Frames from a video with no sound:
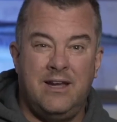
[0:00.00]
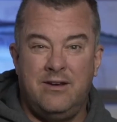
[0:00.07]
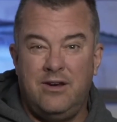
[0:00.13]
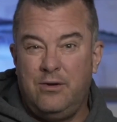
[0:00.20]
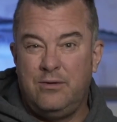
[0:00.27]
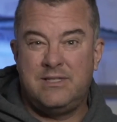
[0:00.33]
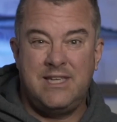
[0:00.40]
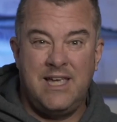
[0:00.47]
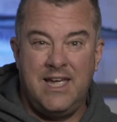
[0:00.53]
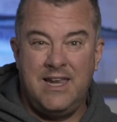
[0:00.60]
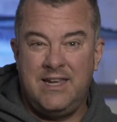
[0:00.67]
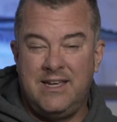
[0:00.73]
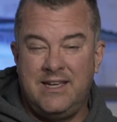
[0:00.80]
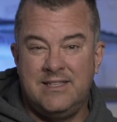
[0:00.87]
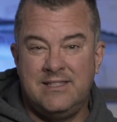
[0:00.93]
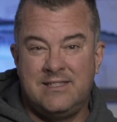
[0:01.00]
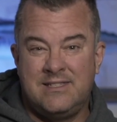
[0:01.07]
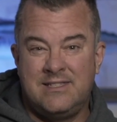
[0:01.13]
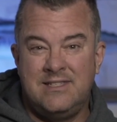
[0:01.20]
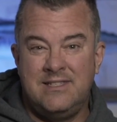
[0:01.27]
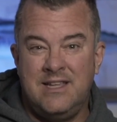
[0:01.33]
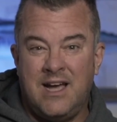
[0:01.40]
Now, no sanding
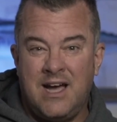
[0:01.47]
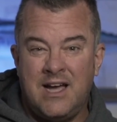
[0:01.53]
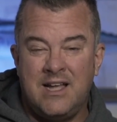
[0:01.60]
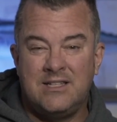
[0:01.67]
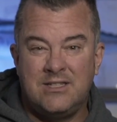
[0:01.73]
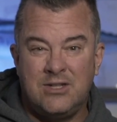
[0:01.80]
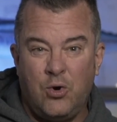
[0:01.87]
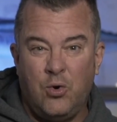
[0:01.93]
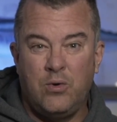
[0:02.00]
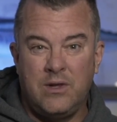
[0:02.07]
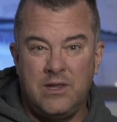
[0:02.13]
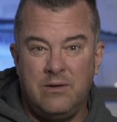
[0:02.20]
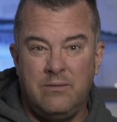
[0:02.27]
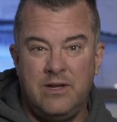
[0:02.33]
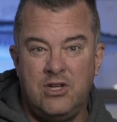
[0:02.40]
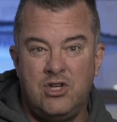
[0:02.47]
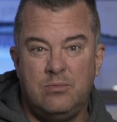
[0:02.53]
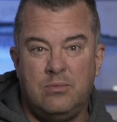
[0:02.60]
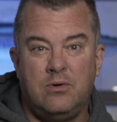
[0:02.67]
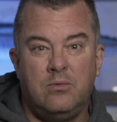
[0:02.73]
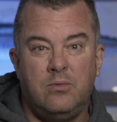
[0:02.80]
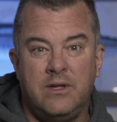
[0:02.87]
is not totally
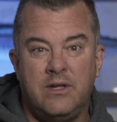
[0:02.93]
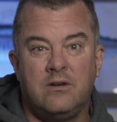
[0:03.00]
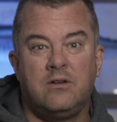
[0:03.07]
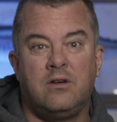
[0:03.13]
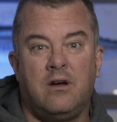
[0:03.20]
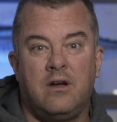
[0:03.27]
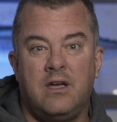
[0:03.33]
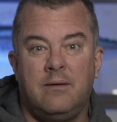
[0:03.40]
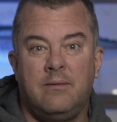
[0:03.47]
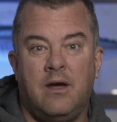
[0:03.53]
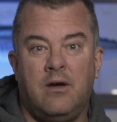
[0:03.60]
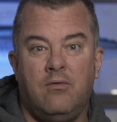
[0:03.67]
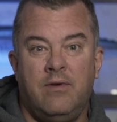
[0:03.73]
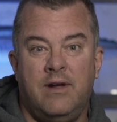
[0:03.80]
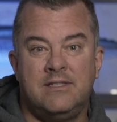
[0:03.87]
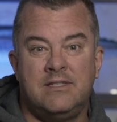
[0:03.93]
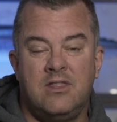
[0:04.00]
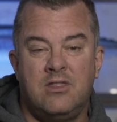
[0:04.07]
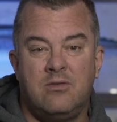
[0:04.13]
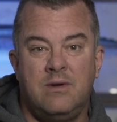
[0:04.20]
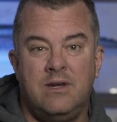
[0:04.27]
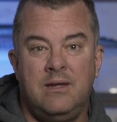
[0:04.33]
reachable when you're talking about
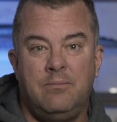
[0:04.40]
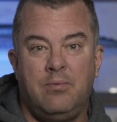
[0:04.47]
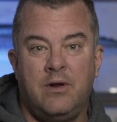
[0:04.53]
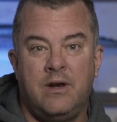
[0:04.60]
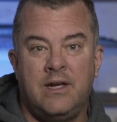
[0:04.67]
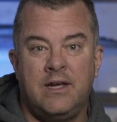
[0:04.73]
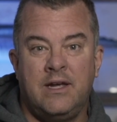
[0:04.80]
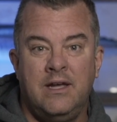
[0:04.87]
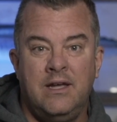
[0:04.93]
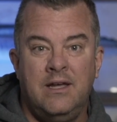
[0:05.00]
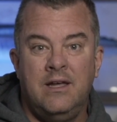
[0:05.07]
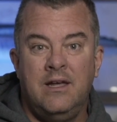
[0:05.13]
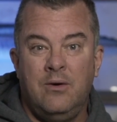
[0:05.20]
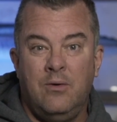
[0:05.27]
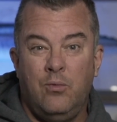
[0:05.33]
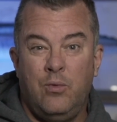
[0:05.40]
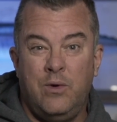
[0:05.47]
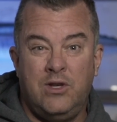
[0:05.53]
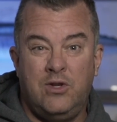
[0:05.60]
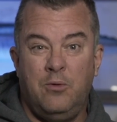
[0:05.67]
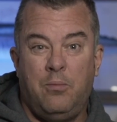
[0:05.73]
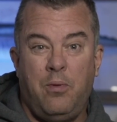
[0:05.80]
resin 3D printing. We
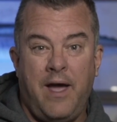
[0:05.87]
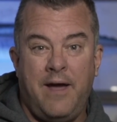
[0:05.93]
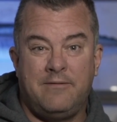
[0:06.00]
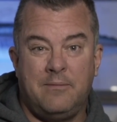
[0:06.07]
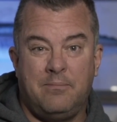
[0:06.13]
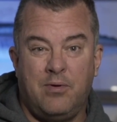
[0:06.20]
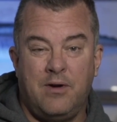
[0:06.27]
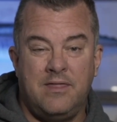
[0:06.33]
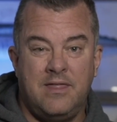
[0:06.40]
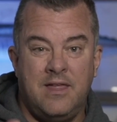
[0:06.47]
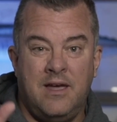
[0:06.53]
do have to print